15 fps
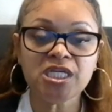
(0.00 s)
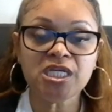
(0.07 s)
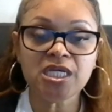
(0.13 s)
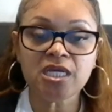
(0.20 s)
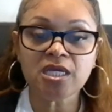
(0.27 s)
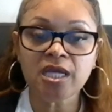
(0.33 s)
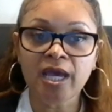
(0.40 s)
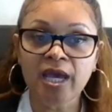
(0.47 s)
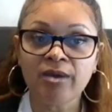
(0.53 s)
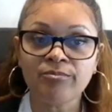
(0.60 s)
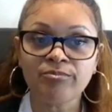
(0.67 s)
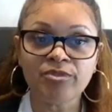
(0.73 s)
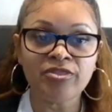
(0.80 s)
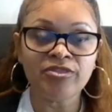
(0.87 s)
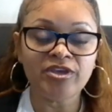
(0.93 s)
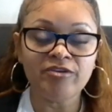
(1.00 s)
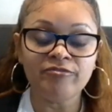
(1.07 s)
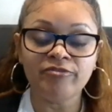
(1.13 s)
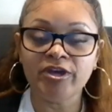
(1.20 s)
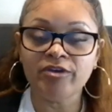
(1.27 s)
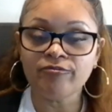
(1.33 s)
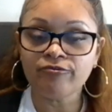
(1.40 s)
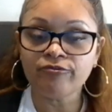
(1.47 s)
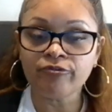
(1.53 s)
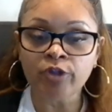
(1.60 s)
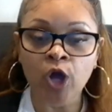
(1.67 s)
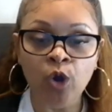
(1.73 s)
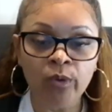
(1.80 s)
she kept the event